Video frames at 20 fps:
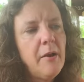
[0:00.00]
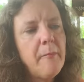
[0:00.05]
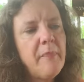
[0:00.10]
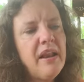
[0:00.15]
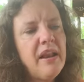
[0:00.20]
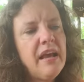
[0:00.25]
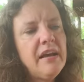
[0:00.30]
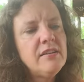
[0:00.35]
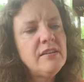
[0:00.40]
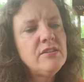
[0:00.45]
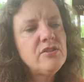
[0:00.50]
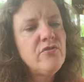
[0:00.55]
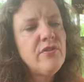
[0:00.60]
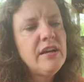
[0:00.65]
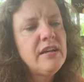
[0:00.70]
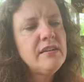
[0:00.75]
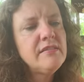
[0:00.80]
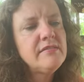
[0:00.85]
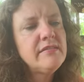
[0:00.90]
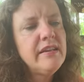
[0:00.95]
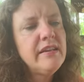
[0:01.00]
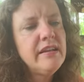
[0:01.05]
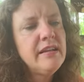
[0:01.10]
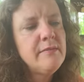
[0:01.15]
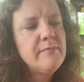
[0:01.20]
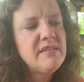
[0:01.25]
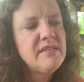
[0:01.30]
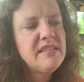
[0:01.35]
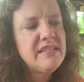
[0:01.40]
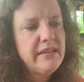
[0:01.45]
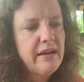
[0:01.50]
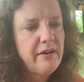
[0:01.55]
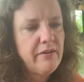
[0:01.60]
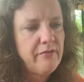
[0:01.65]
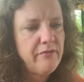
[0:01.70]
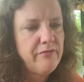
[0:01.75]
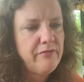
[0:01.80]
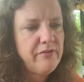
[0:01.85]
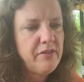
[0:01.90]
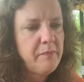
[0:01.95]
But as for Aslan himself,